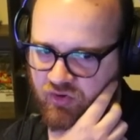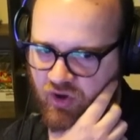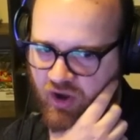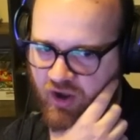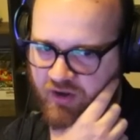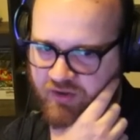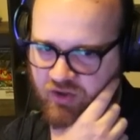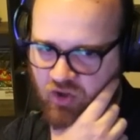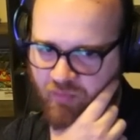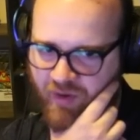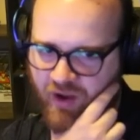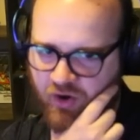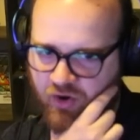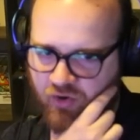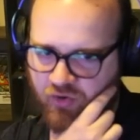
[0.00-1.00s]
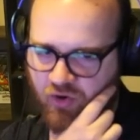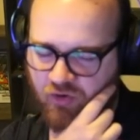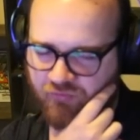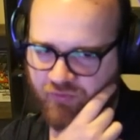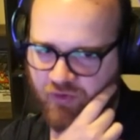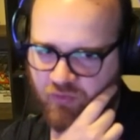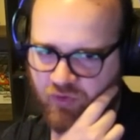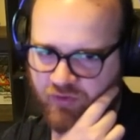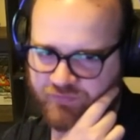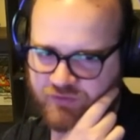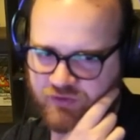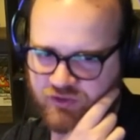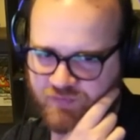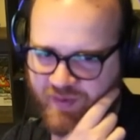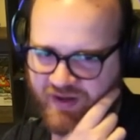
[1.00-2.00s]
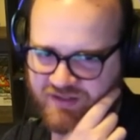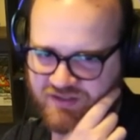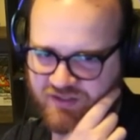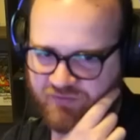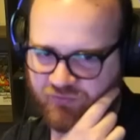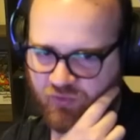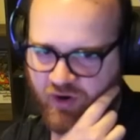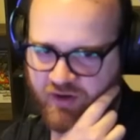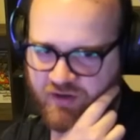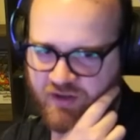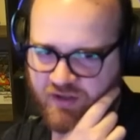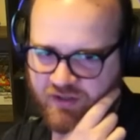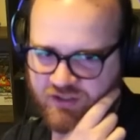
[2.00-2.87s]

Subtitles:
Killmonger Nova. We'll have 2 spots left, right?